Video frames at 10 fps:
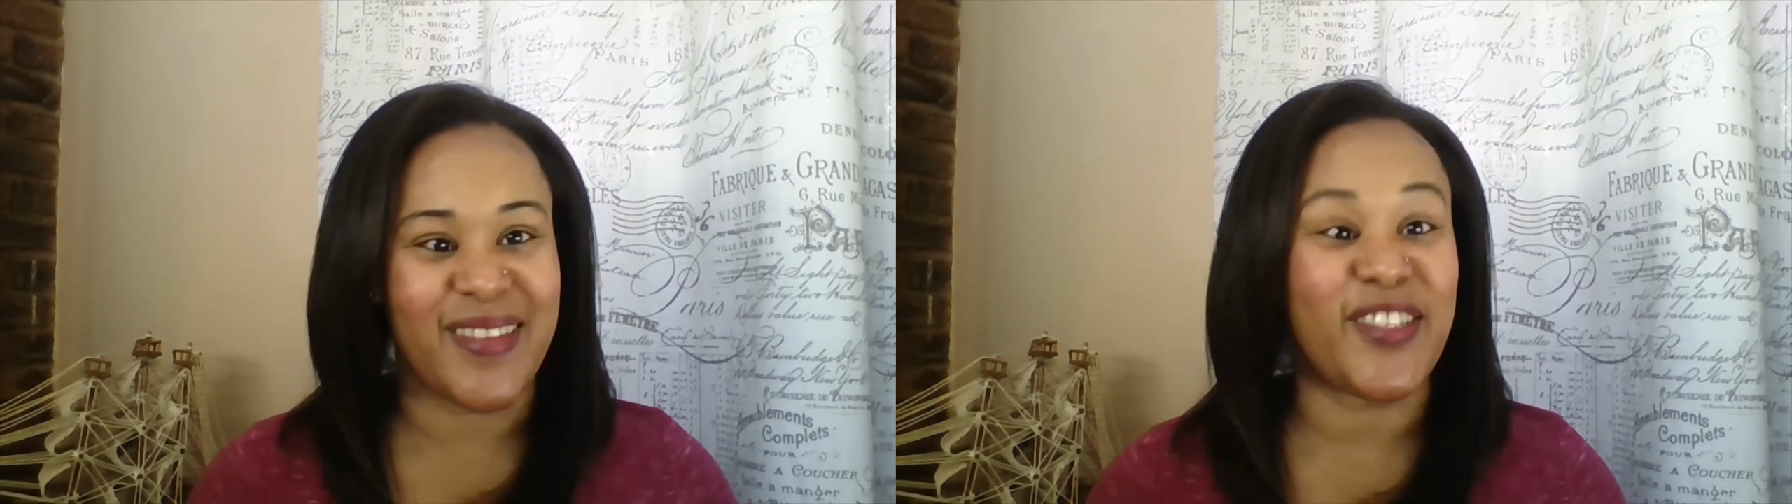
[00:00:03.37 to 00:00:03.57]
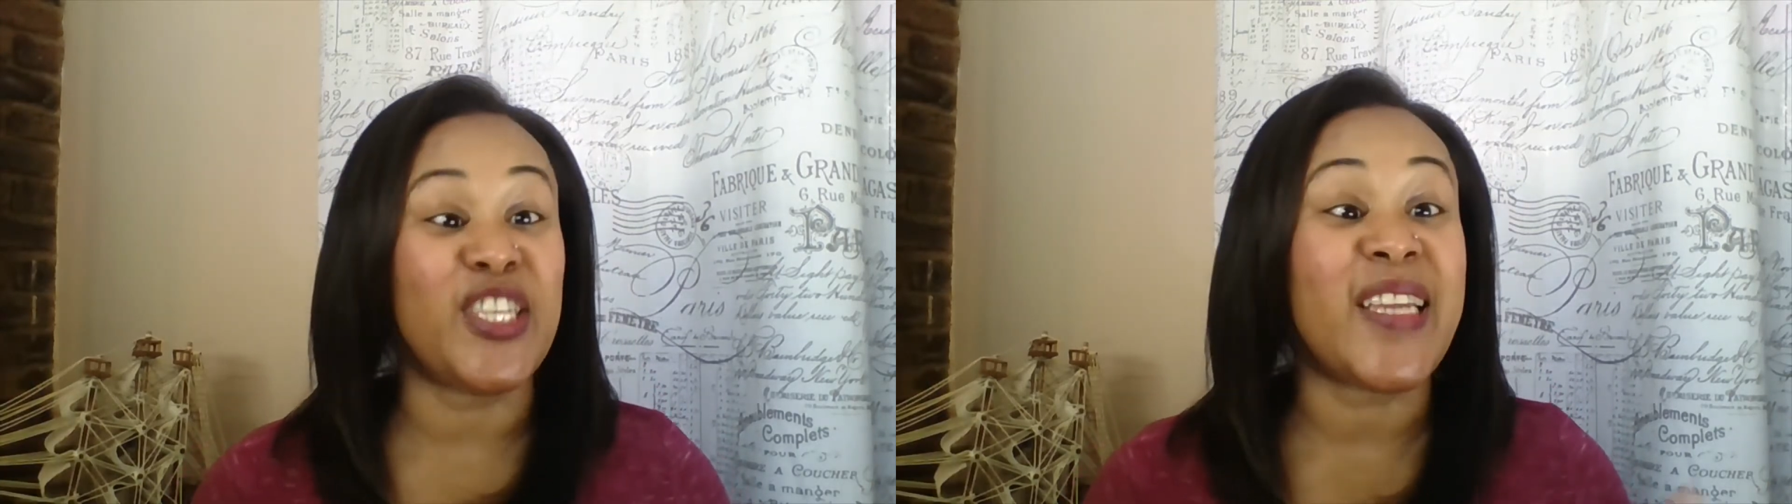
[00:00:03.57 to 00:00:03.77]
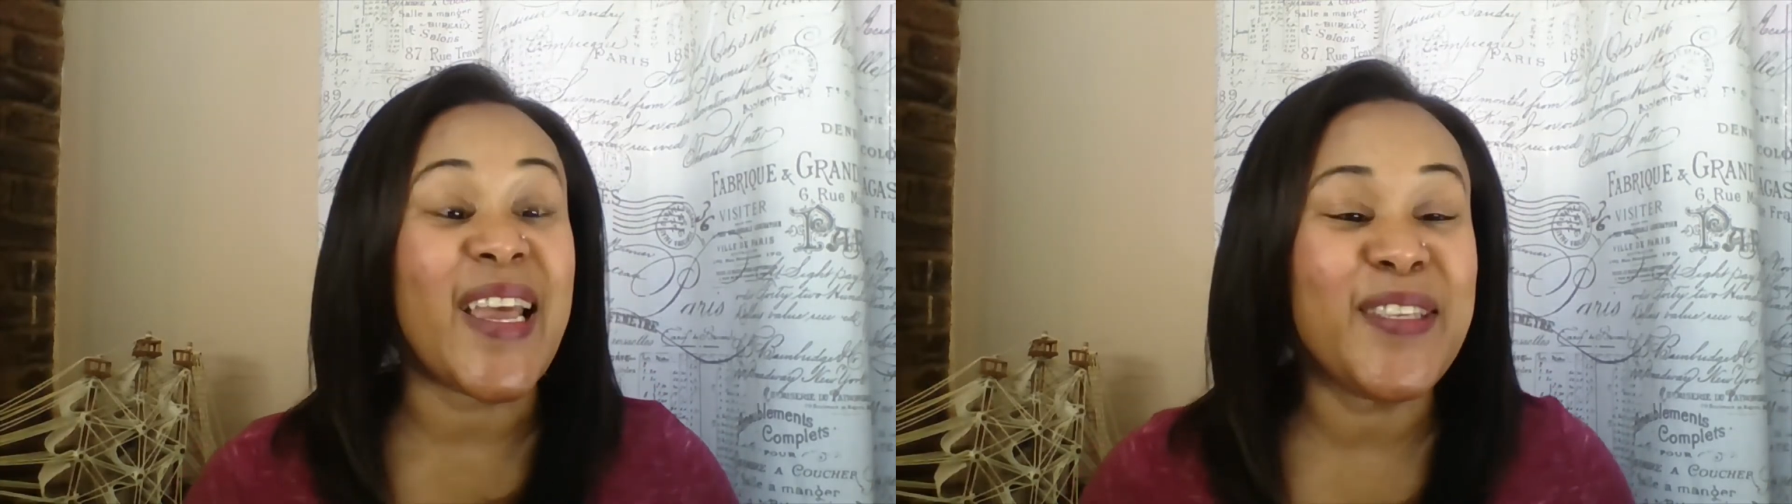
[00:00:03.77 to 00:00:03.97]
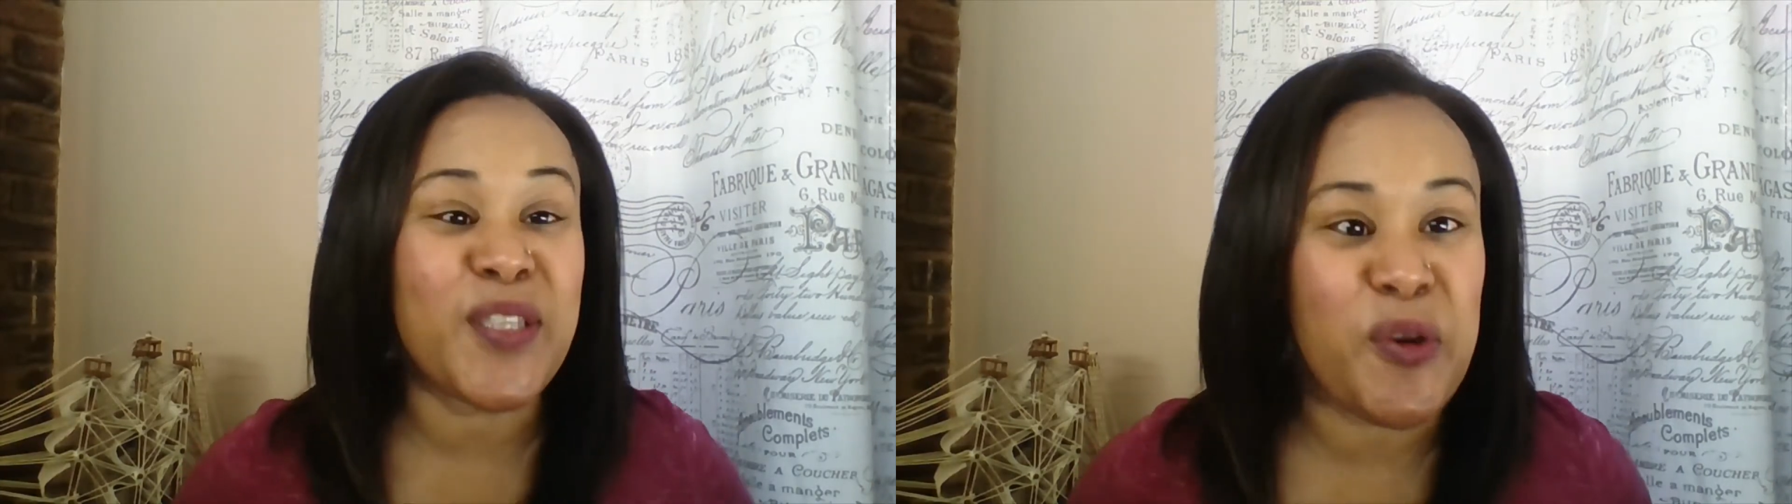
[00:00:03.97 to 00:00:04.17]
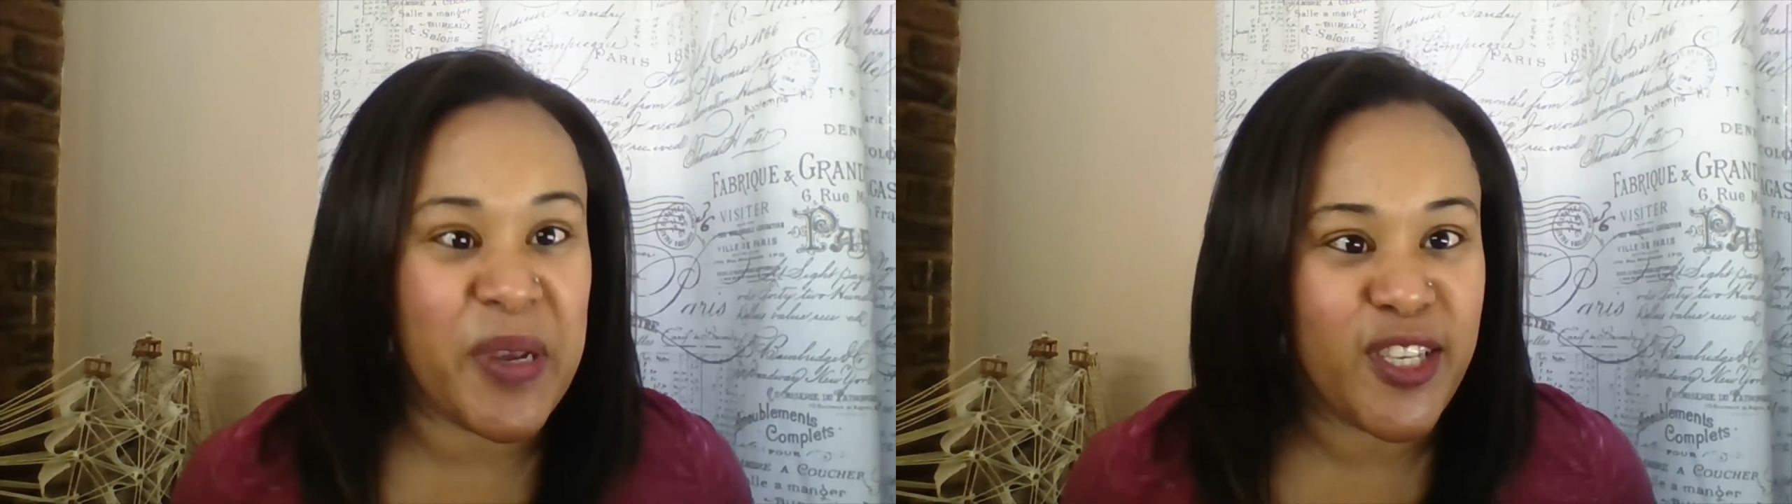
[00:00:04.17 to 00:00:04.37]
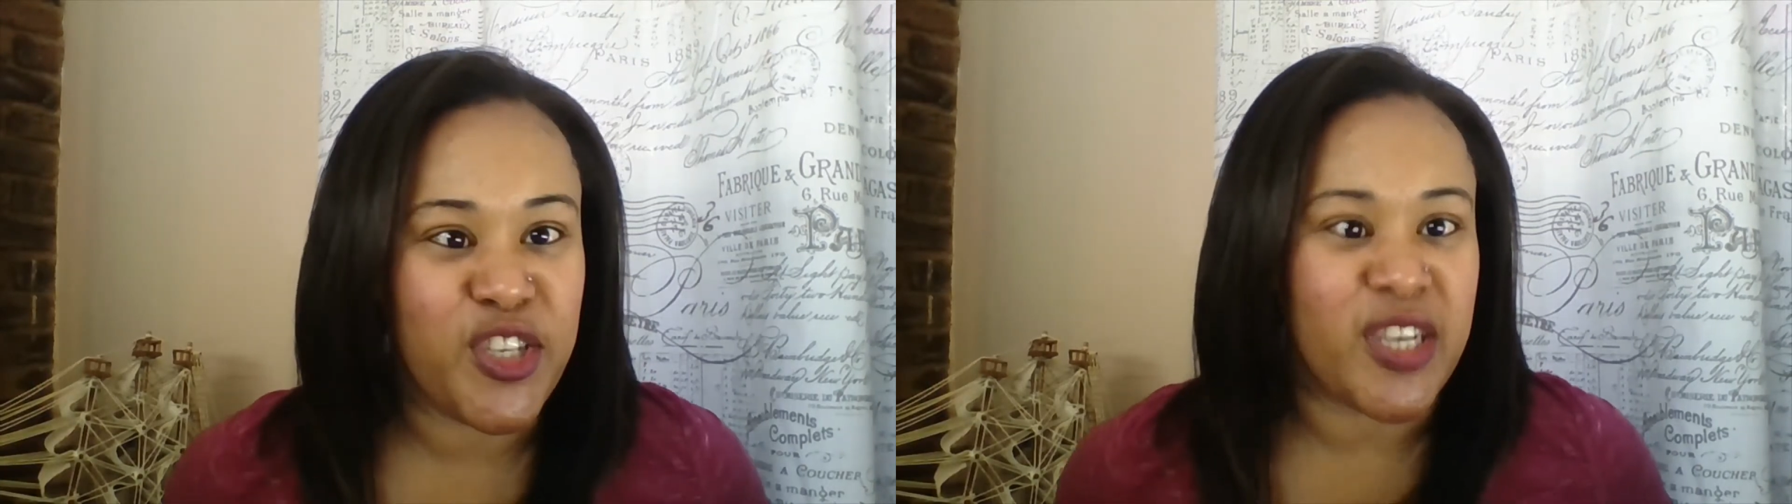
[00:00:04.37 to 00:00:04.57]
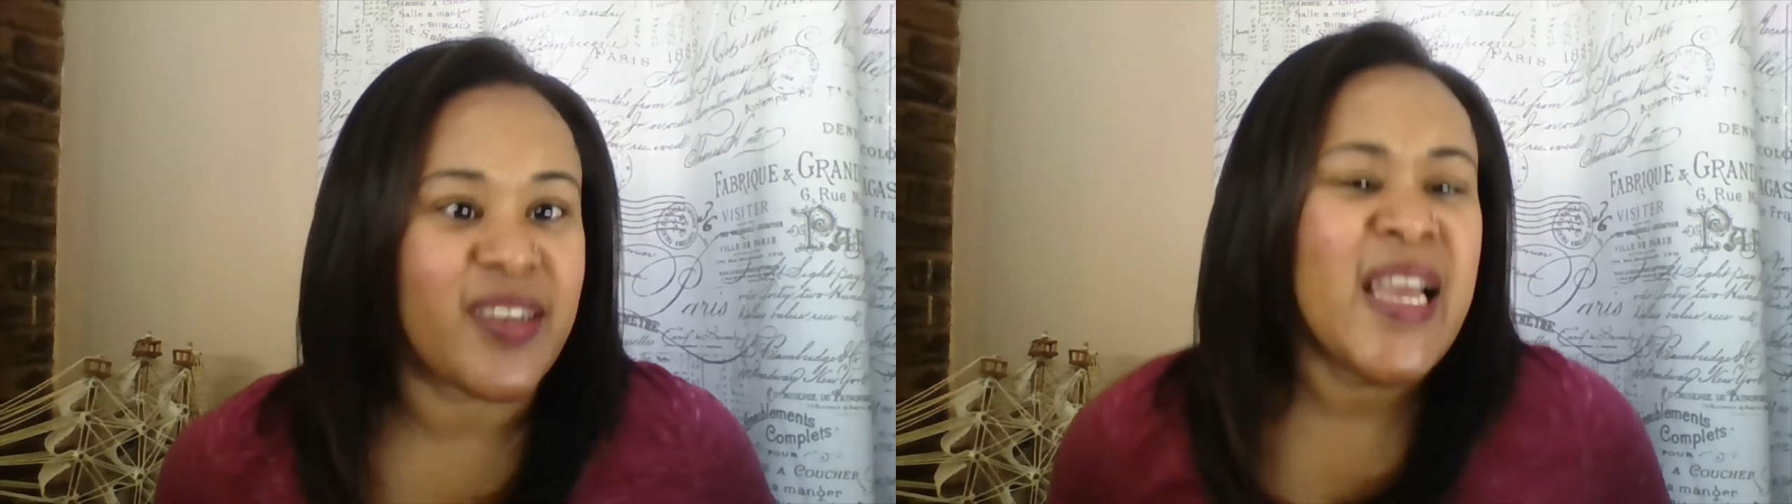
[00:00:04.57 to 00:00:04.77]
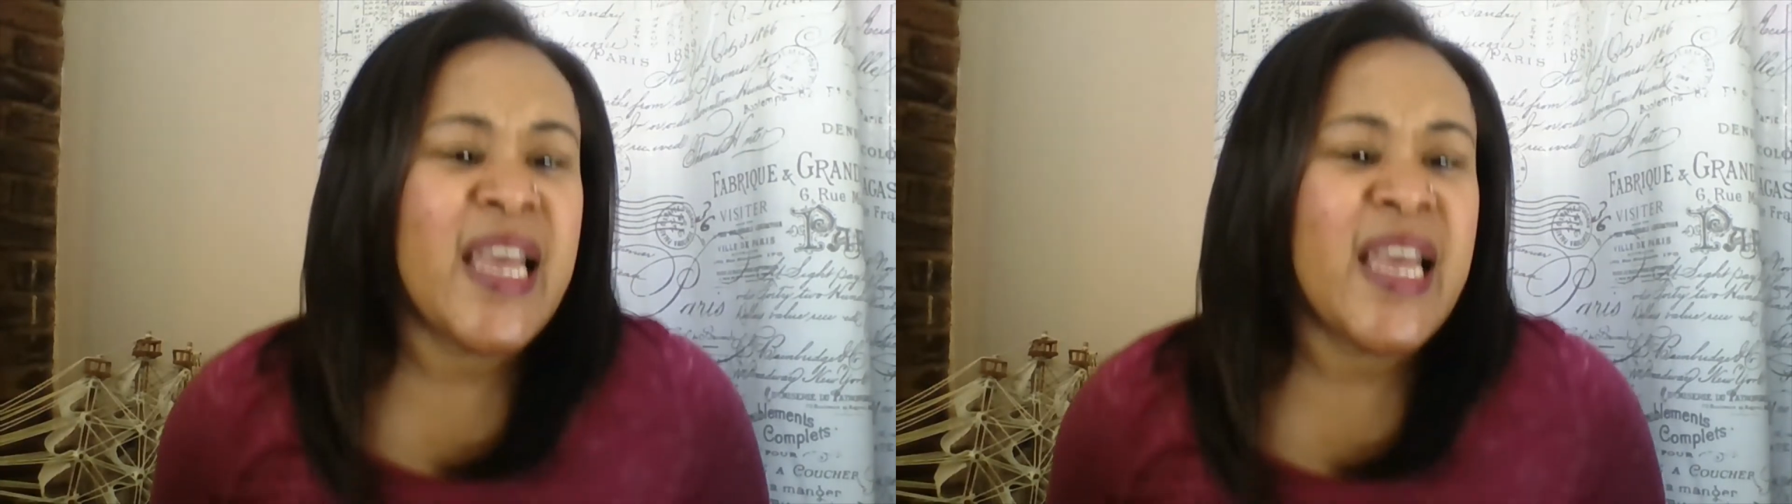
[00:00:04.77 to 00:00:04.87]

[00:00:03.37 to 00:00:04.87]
Today's question